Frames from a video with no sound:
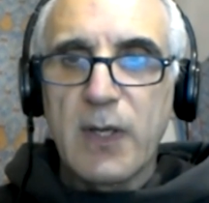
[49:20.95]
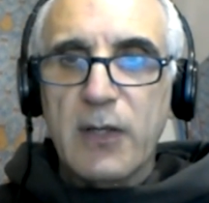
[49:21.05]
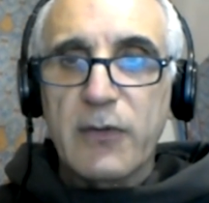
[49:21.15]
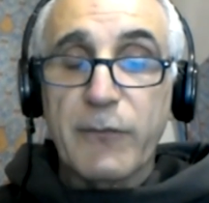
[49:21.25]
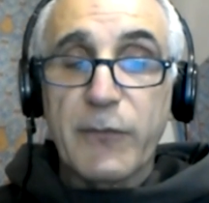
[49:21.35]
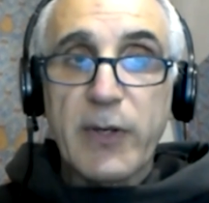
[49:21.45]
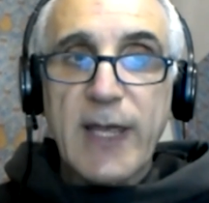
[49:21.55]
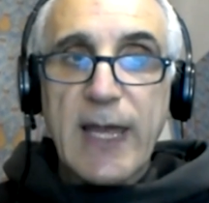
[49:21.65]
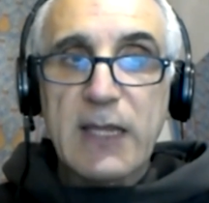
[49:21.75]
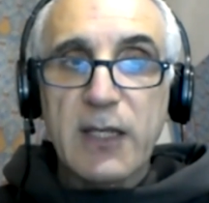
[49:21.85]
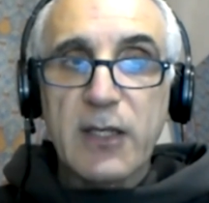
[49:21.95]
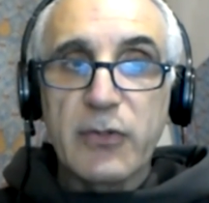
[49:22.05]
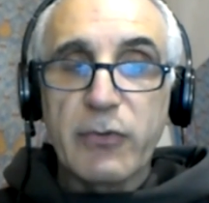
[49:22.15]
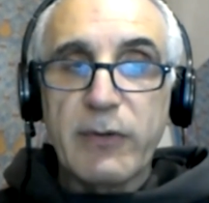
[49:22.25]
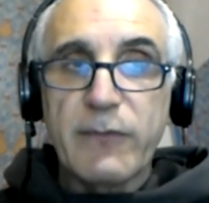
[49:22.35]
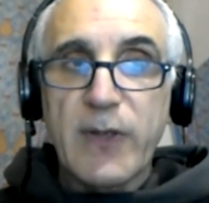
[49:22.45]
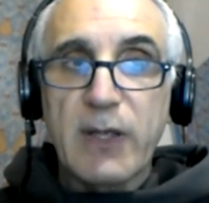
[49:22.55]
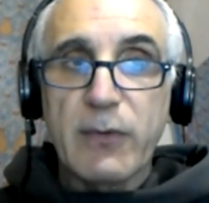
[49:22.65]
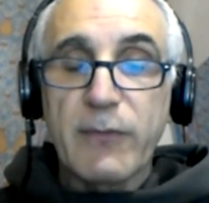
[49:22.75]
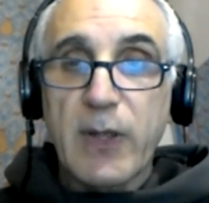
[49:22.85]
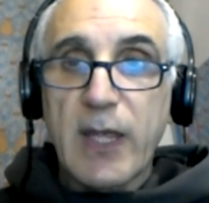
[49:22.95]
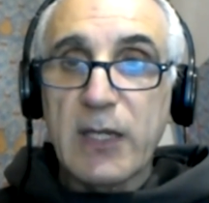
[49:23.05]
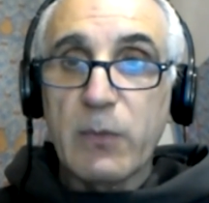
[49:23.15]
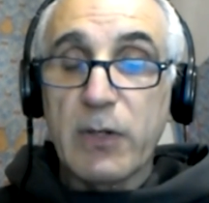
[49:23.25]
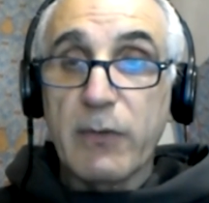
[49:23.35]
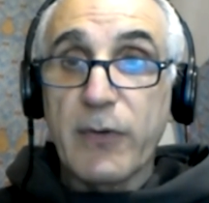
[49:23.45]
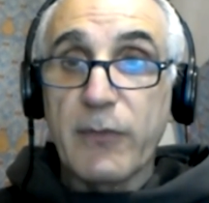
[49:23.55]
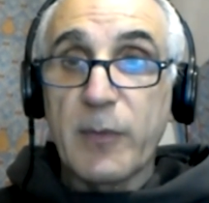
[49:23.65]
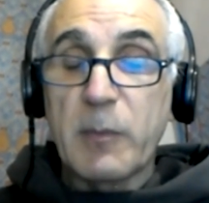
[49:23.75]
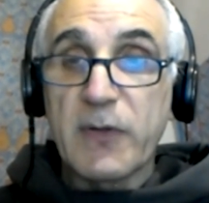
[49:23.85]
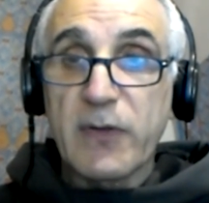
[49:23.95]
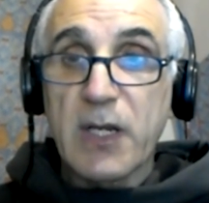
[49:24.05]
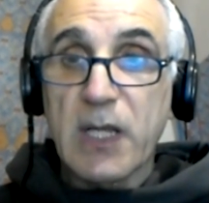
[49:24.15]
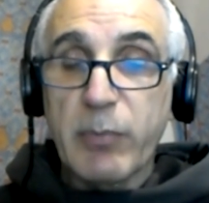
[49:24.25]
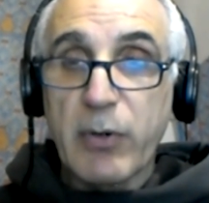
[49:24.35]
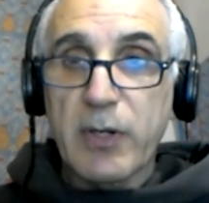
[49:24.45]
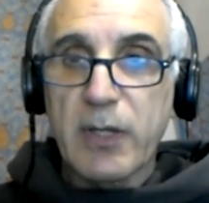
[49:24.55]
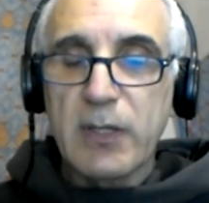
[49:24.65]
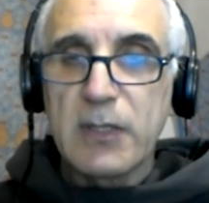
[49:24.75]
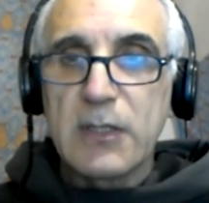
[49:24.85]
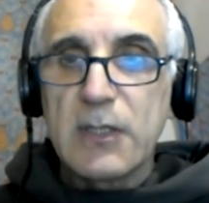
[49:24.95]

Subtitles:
So if you're Catholic and you're in favor of anyone from a Masonic party,